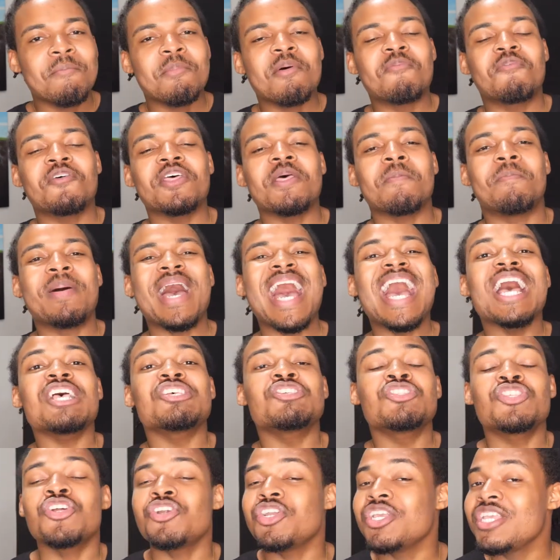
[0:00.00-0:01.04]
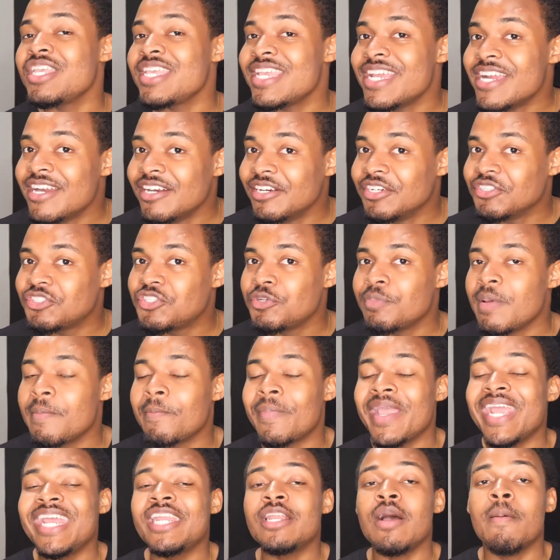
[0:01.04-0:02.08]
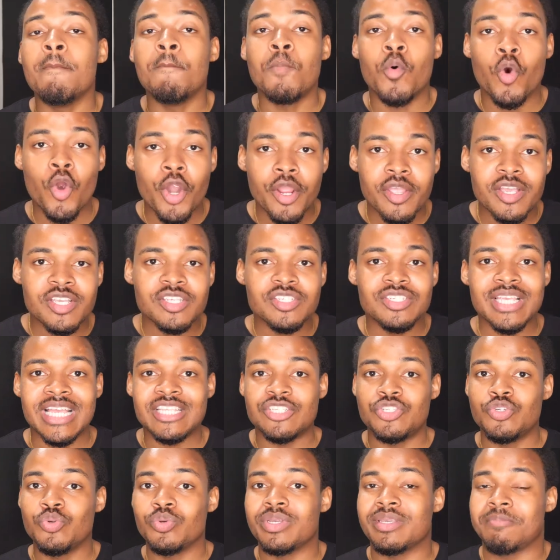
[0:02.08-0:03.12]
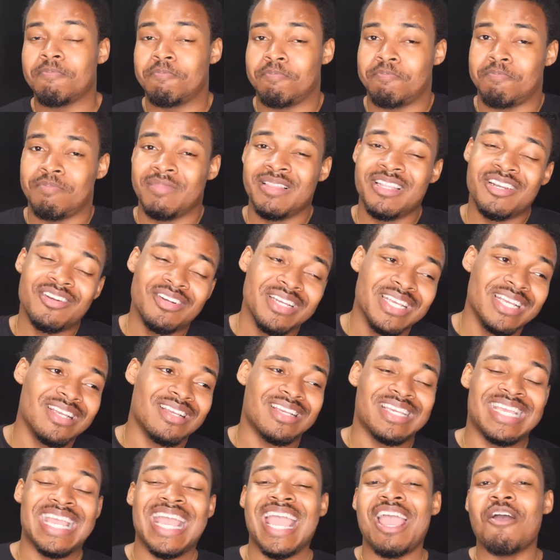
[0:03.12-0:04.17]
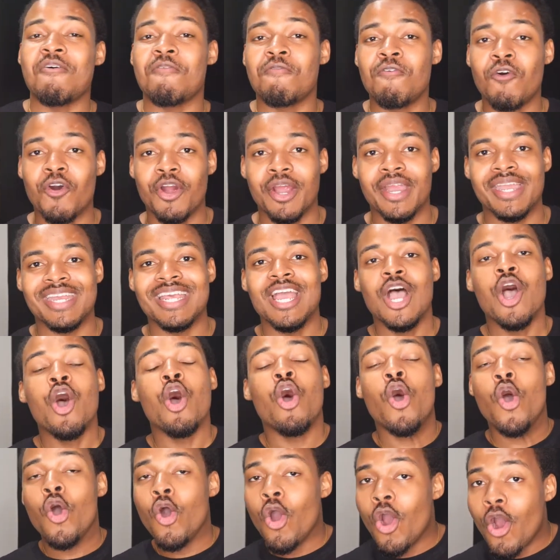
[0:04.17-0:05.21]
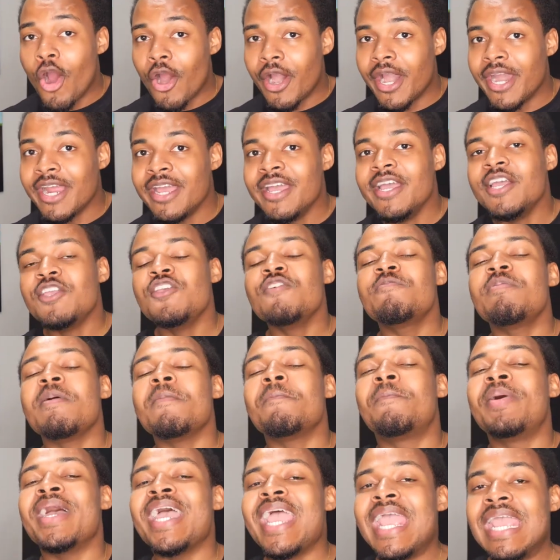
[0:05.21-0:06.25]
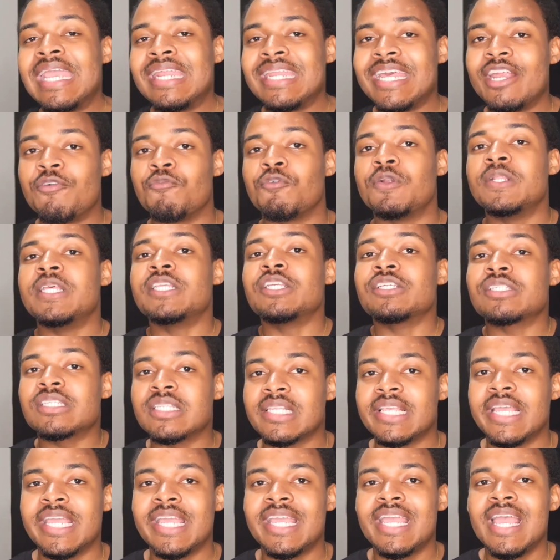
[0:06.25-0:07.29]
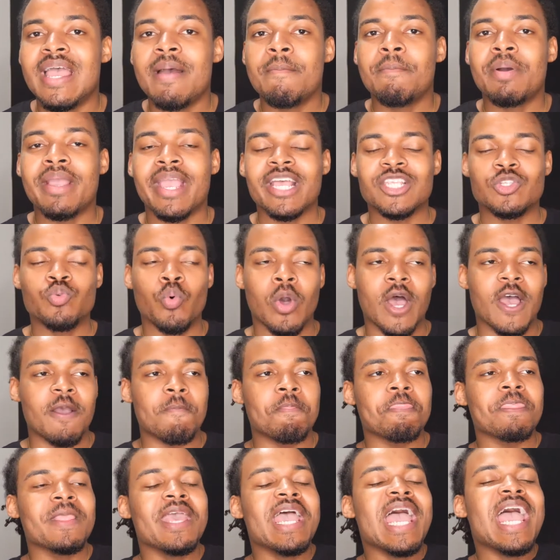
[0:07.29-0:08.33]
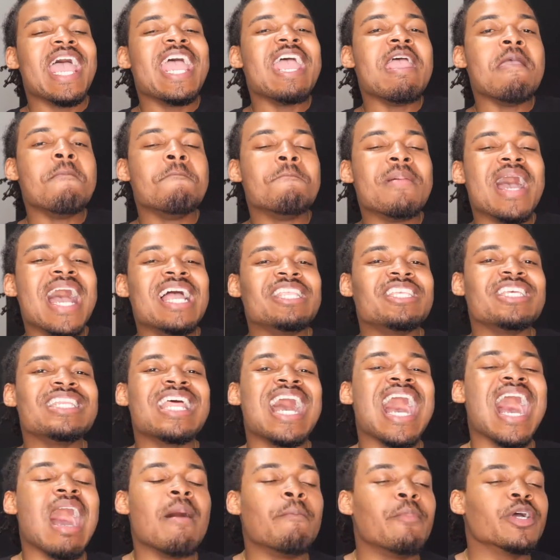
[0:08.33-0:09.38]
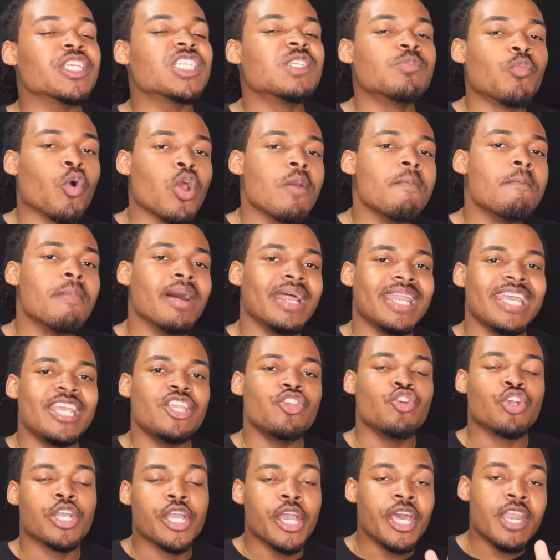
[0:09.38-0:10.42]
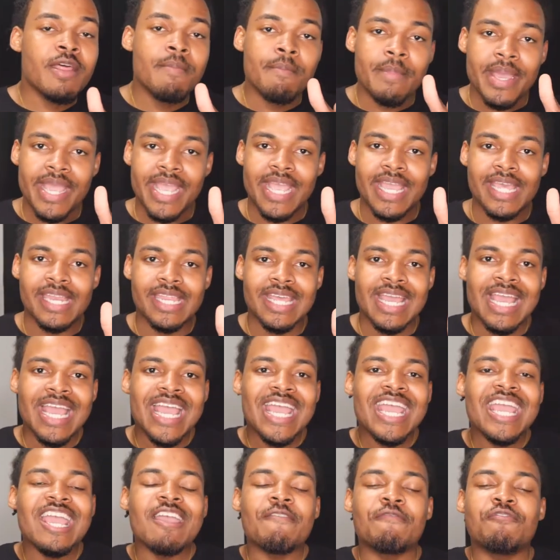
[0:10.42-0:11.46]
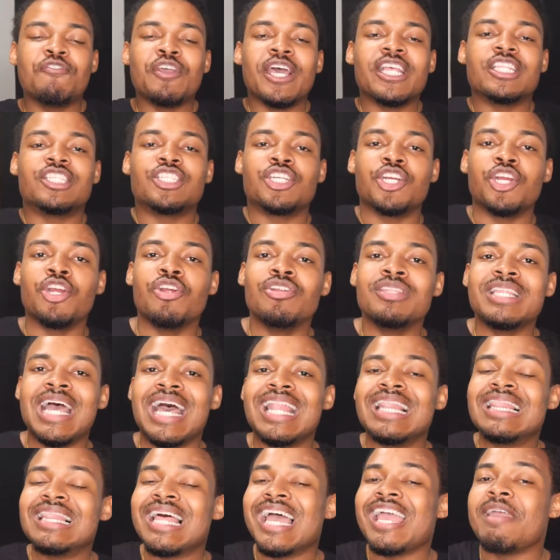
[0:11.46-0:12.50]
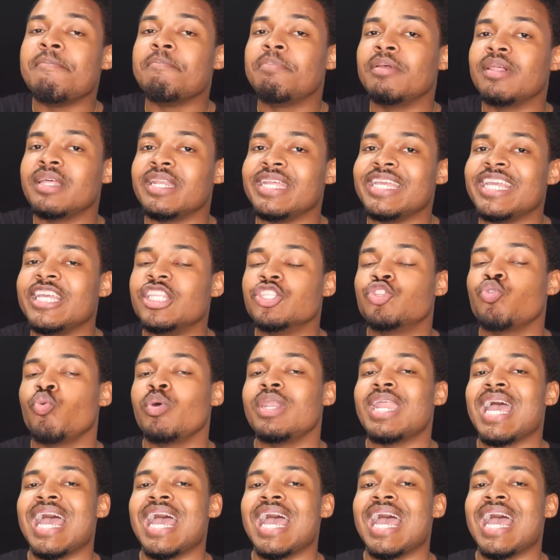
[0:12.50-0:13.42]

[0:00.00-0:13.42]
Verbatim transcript: but for the past 30 years, you've been paying a mortgage that you literally can't afford or you've been paying it religiously. But guess what? Imagine how much more money you could have made if you had turned that liability into an